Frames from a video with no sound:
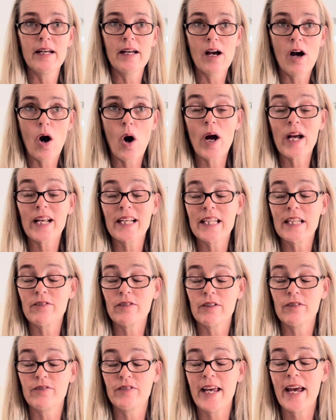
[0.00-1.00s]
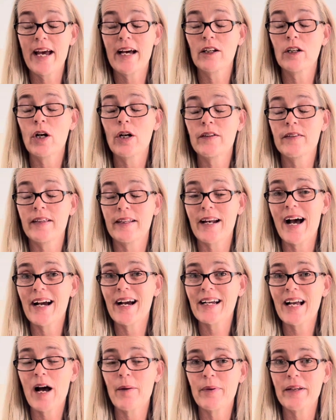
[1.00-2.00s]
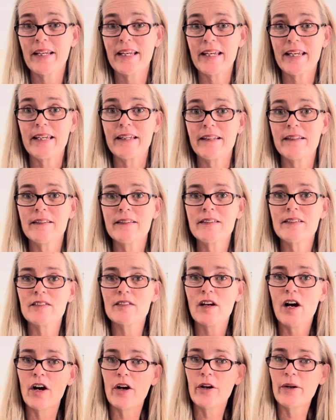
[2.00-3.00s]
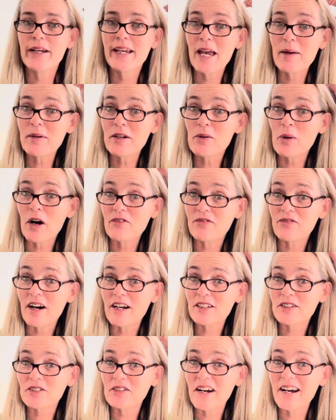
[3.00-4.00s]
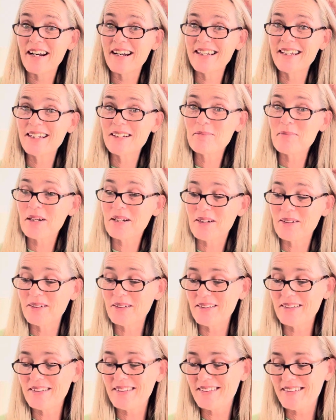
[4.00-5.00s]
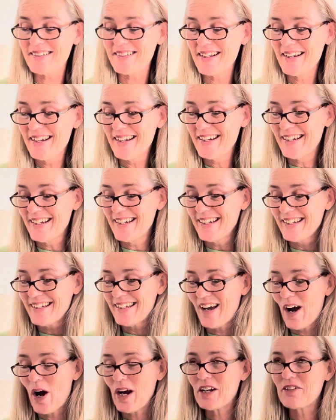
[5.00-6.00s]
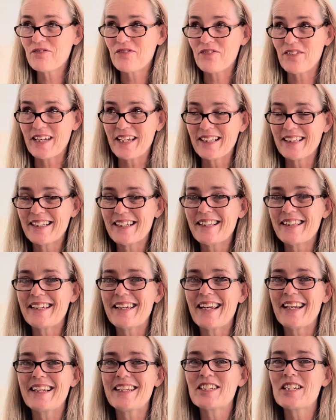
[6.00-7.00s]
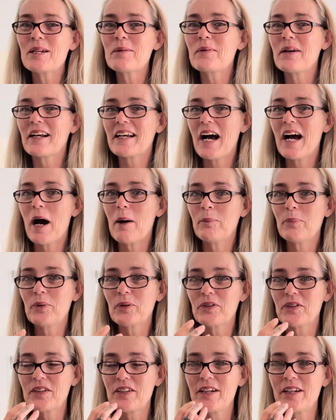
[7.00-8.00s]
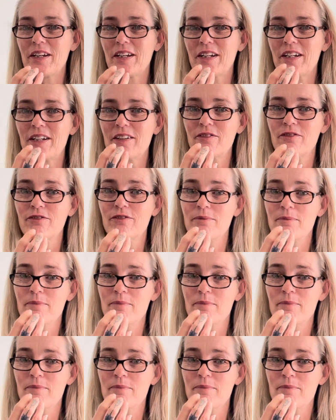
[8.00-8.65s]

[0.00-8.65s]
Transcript: higher level of downloads that are coming in. So it can be quite frustrating because I can feel it in the energy, but I can't put the